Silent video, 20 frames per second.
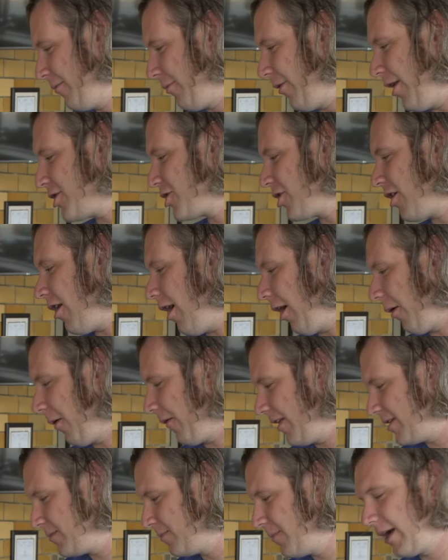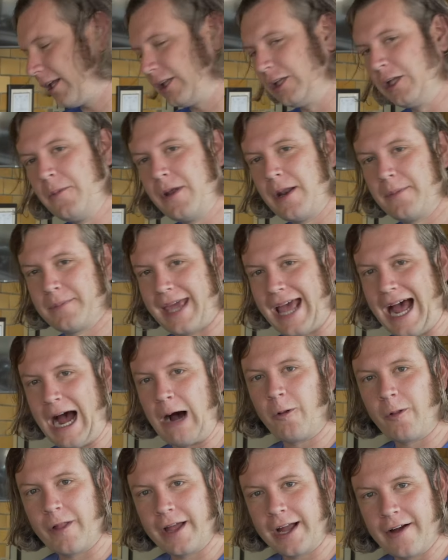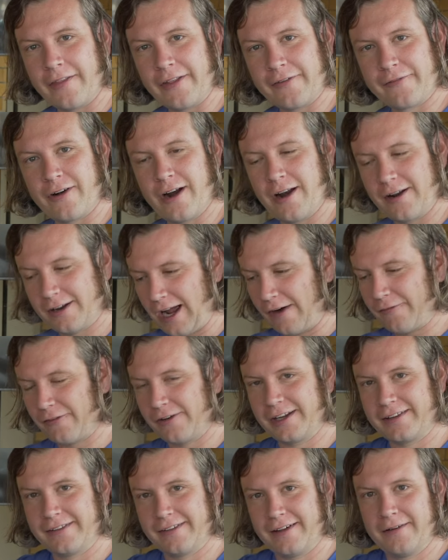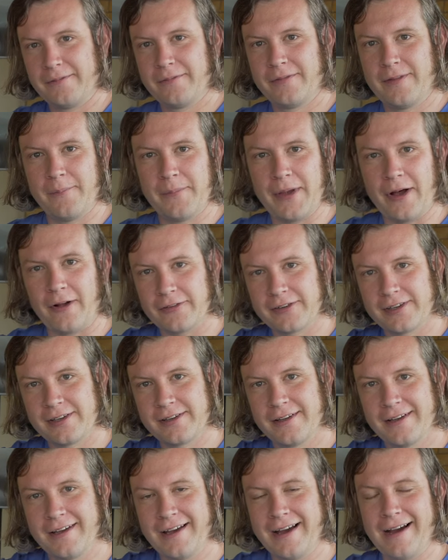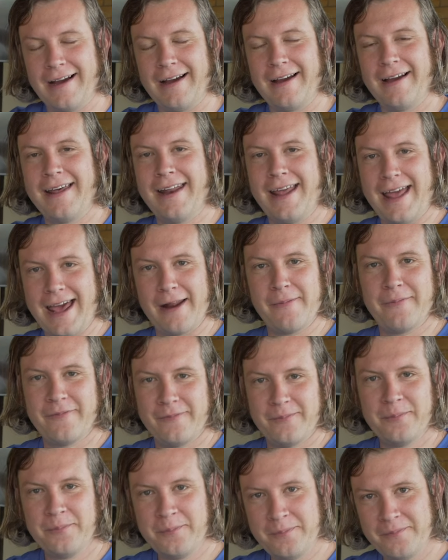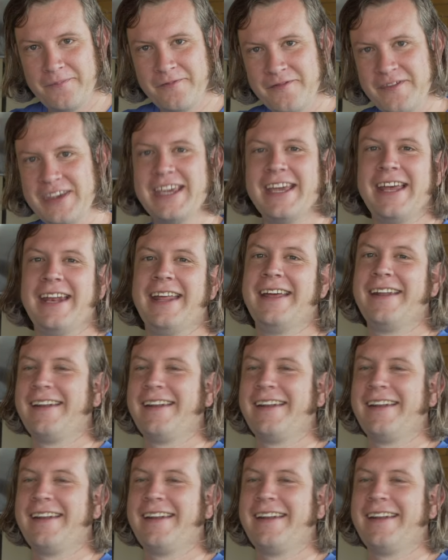brush hog with this big aluminum cowling on the front covering the belt, and it had a V in